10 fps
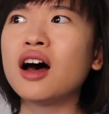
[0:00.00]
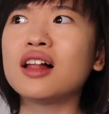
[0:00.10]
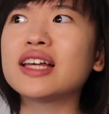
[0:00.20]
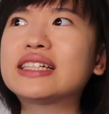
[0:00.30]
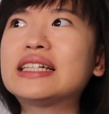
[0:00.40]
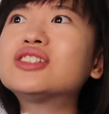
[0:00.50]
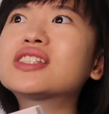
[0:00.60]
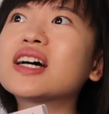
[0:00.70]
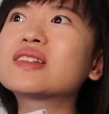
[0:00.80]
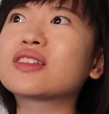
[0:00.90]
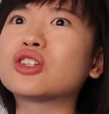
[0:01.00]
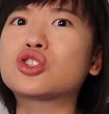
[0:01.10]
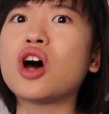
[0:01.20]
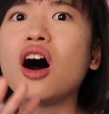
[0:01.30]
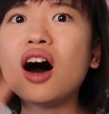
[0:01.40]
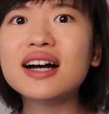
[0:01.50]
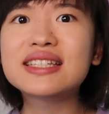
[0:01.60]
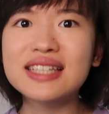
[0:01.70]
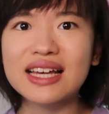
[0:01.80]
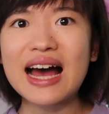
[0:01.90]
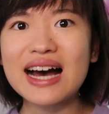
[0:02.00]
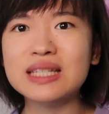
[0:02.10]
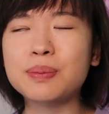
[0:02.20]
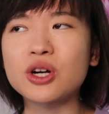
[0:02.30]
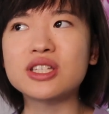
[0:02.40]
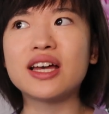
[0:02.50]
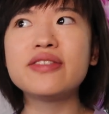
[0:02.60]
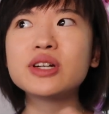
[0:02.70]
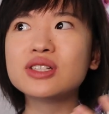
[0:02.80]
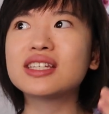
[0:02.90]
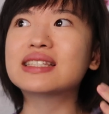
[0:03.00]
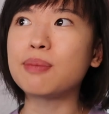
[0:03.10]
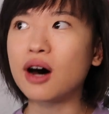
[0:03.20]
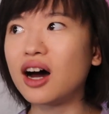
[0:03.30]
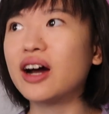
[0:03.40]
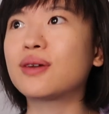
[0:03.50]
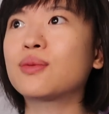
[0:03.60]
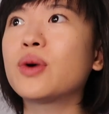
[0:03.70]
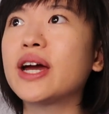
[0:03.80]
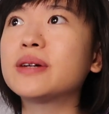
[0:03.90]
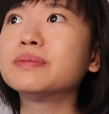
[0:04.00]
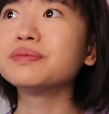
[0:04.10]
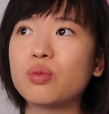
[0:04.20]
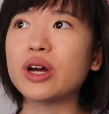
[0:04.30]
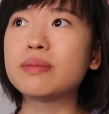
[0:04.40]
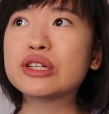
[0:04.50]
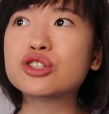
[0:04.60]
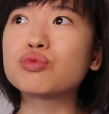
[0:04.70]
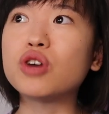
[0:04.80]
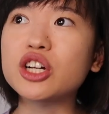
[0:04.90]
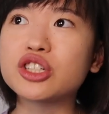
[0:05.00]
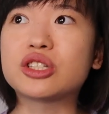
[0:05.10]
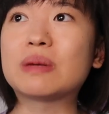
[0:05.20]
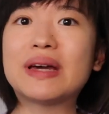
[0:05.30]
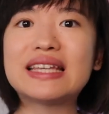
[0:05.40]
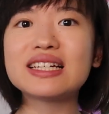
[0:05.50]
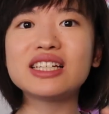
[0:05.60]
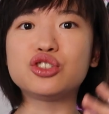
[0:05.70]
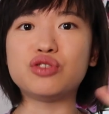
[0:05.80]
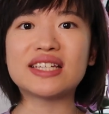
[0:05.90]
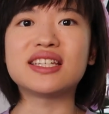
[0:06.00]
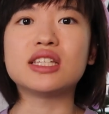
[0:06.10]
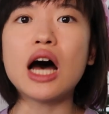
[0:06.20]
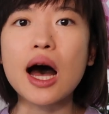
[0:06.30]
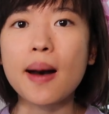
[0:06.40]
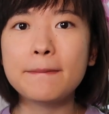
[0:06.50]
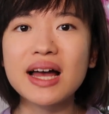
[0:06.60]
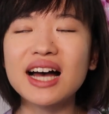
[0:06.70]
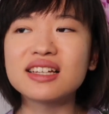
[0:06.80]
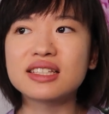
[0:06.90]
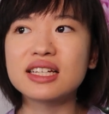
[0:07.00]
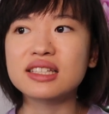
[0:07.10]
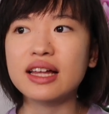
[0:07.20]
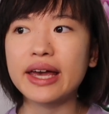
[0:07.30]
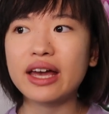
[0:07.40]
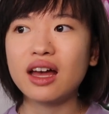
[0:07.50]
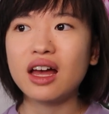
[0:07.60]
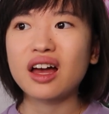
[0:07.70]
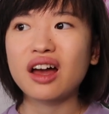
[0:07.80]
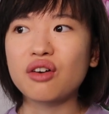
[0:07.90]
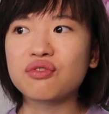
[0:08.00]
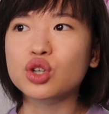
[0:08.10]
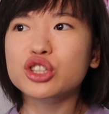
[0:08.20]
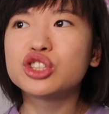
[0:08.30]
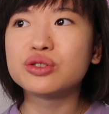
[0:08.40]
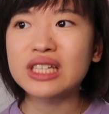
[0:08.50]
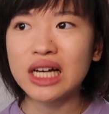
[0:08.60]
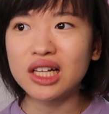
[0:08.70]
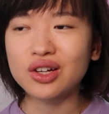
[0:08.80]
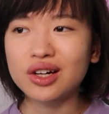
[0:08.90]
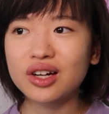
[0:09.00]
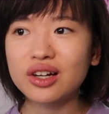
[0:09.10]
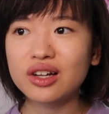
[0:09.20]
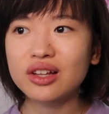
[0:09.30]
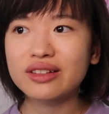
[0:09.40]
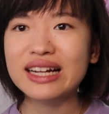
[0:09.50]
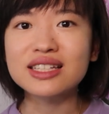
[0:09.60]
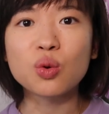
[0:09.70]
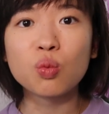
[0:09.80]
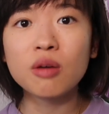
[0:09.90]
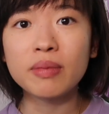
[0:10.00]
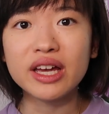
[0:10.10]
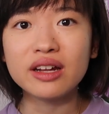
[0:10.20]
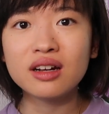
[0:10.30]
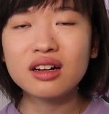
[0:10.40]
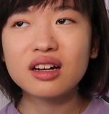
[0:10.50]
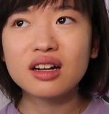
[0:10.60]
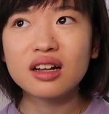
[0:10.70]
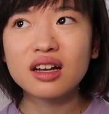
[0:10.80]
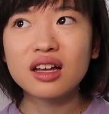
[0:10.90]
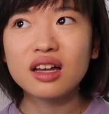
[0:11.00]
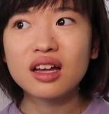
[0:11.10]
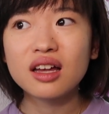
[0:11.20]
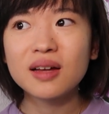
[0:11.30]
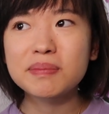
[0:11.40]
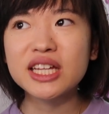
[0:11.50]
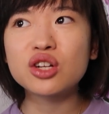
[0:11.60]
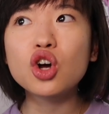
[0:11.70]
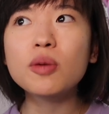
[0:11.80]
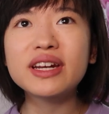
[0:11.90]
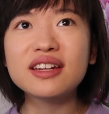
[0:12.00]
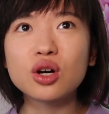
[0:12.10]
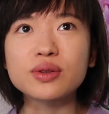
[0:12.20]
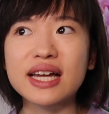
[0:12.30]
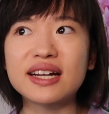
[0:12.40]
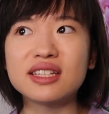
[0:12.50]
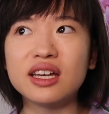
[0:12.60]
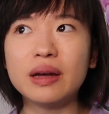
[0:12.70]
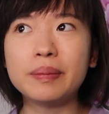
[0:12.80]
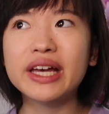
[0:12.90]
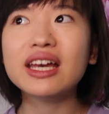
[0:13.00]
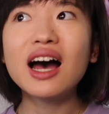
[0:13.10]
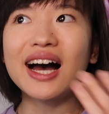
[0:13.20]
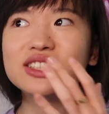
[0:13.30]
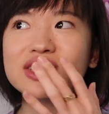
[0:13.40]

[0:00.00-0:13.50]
like, he just sounds like this toxic ass person. And there's this part where Mr. Rochester basically dresses up as this like fortune teller that is a woman, but then nobody knows that it's him. Like I